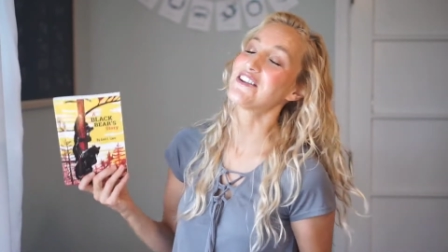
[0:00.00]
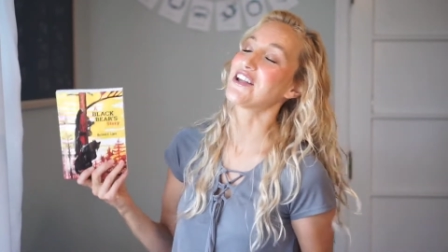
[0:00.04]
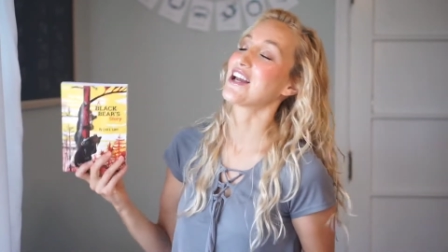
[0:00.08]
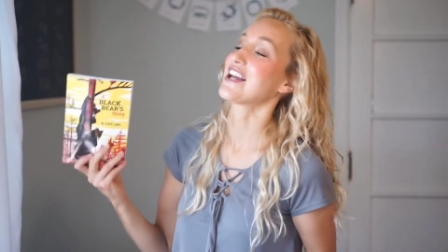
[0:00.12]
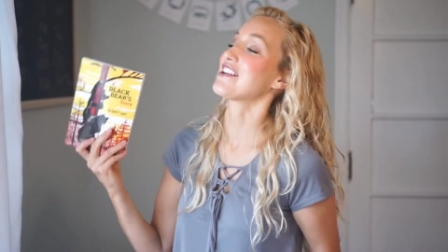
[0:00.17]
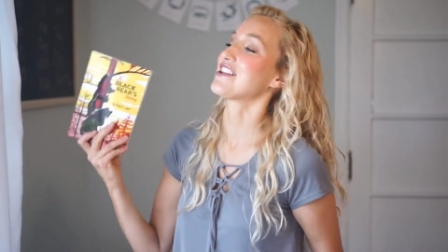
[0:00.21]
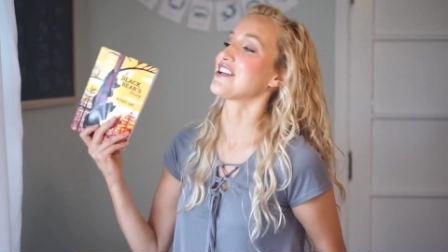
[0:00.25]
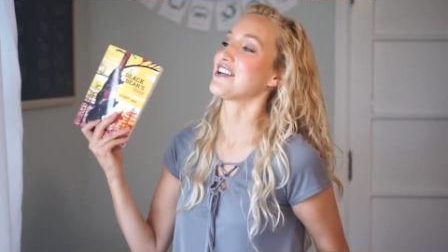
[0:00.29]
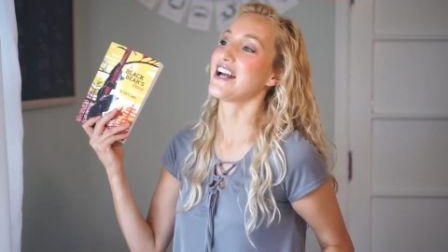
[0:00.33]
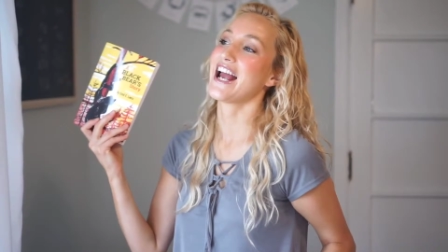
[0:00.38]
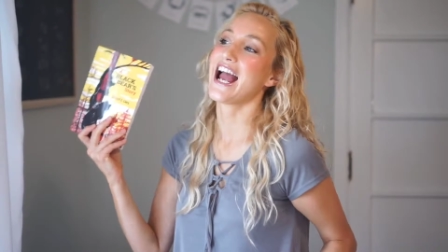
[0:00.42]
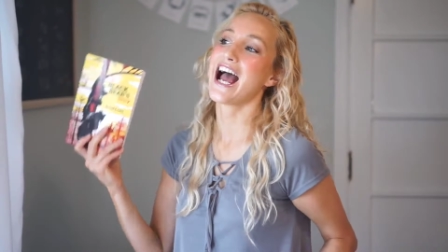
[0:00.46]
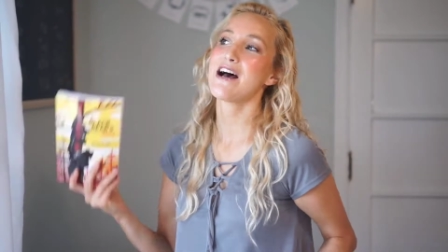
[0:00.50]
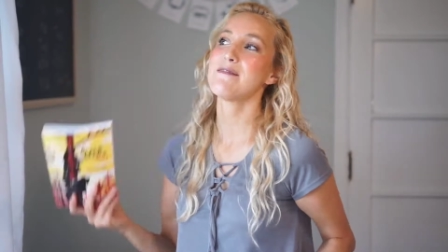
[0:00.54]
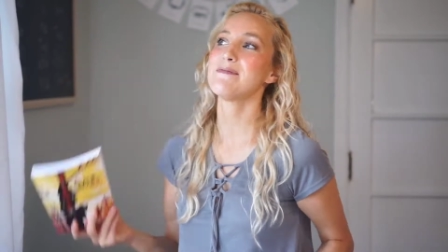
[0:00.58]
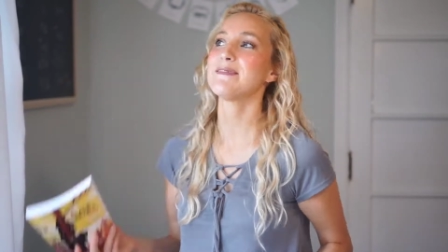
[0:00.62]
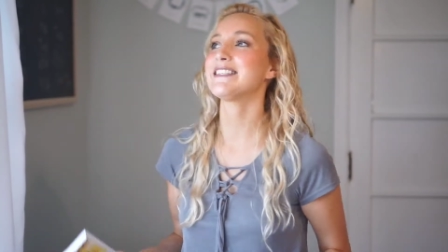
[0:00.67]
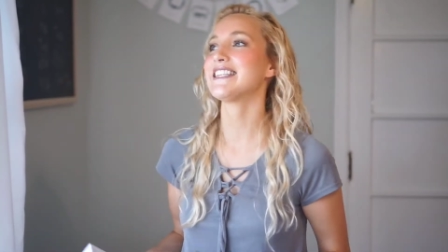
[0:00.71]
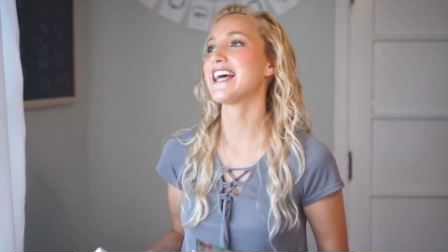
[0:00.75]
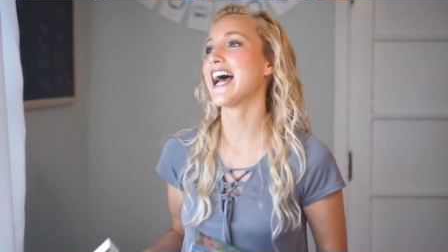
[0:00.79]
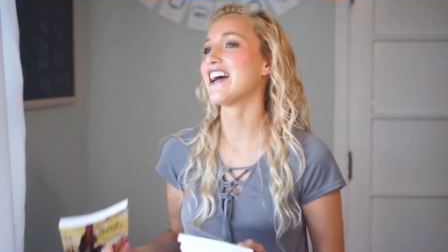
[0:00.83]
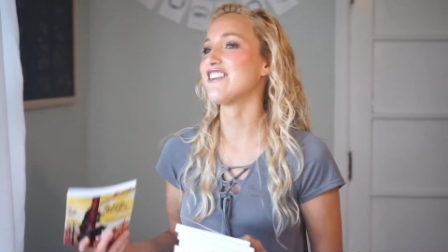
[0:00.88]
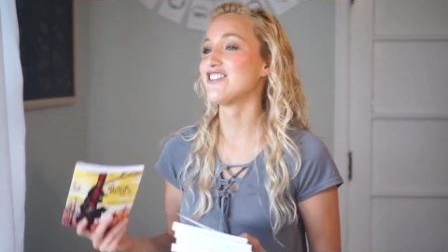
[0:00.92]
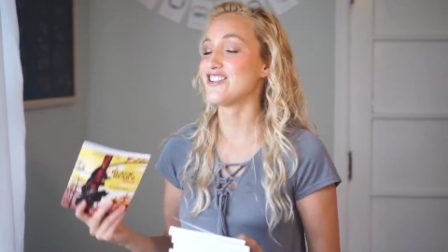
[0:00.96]
like their
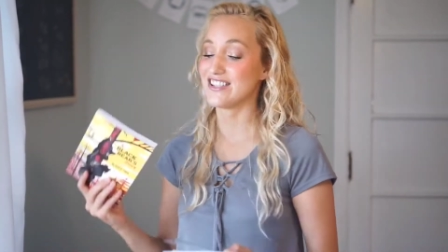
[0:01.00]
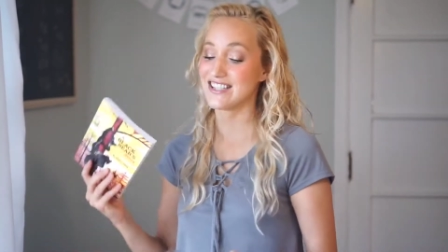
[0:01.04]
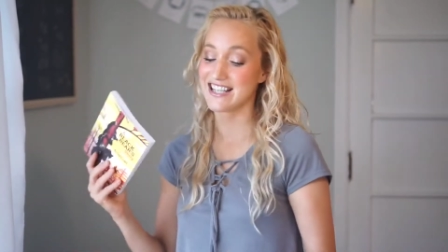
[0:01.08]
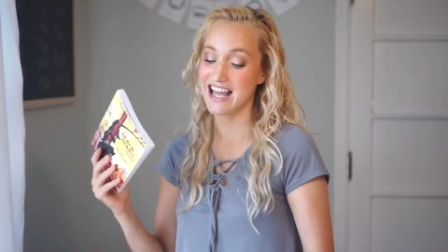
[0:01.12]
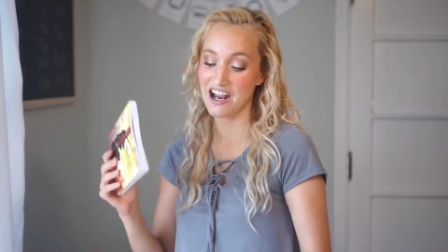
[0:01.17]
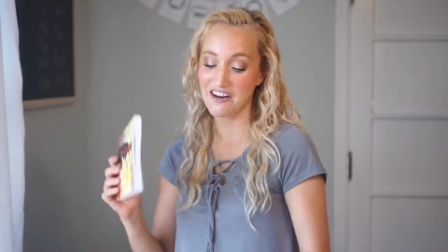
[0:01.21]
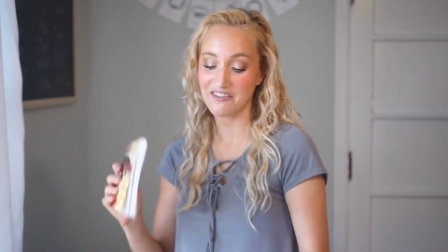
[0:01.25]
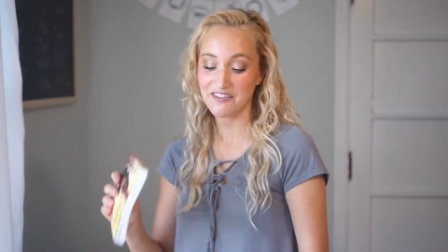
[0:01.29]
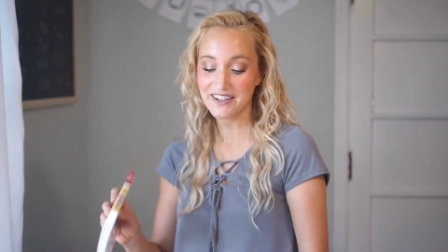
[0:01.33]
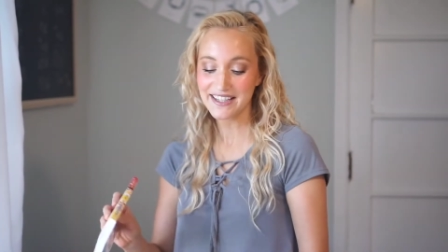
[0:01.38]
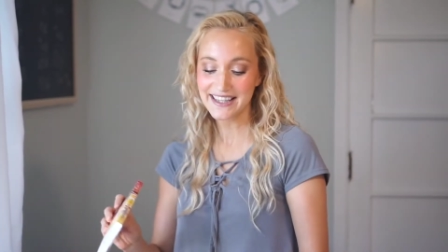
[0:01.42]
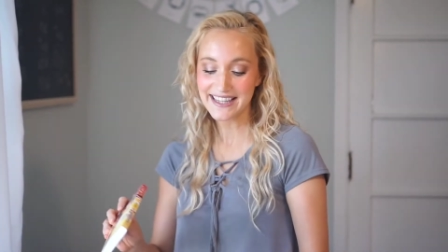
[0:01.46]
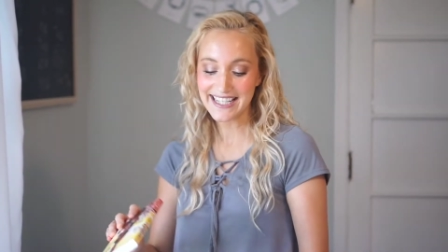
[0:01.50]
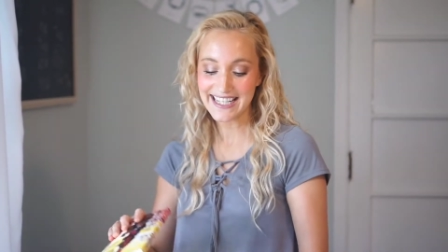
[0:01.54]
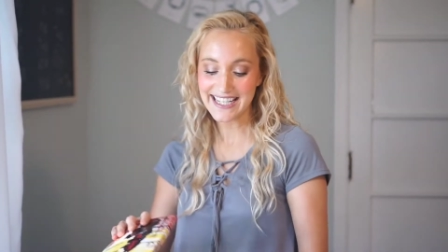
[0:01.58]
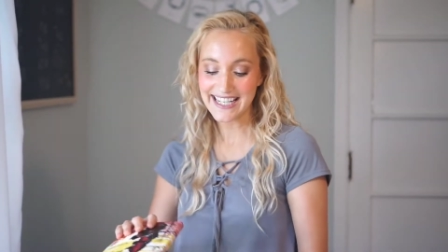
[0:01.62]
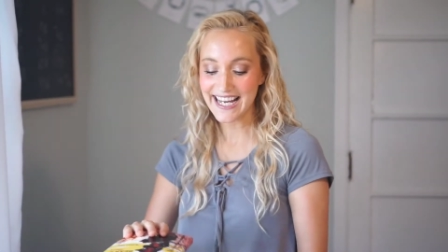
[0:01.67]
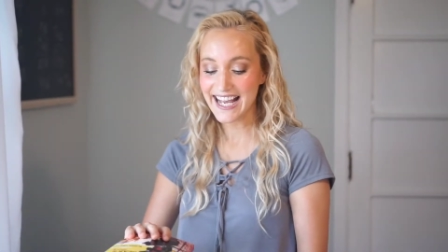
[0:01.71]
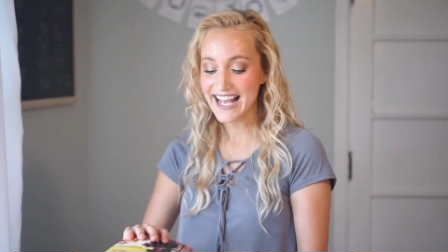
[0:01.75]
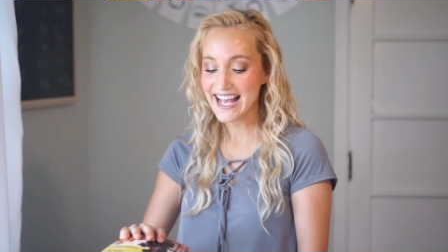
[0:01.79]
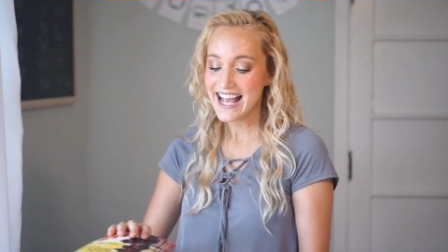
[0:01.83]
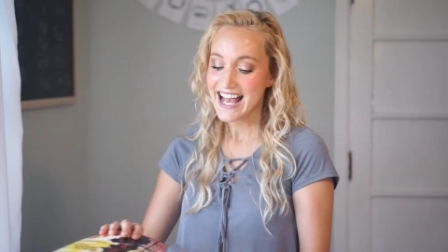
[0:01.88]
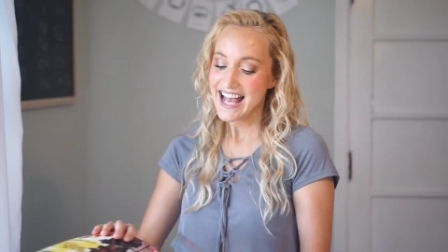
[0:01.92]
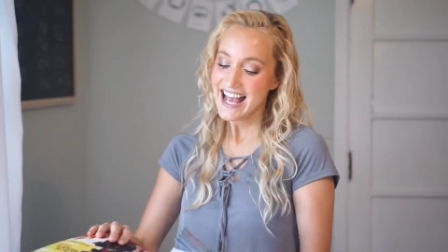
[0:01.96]
habitat, just
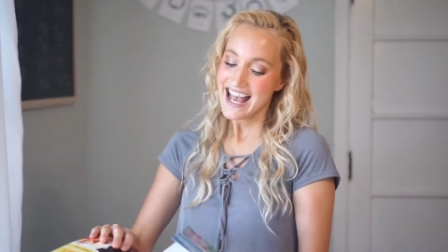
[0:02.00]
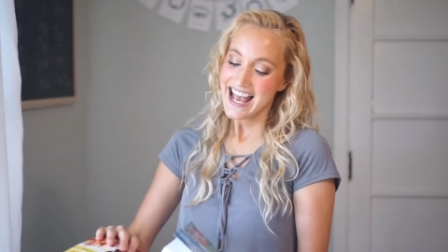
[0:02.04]
everything.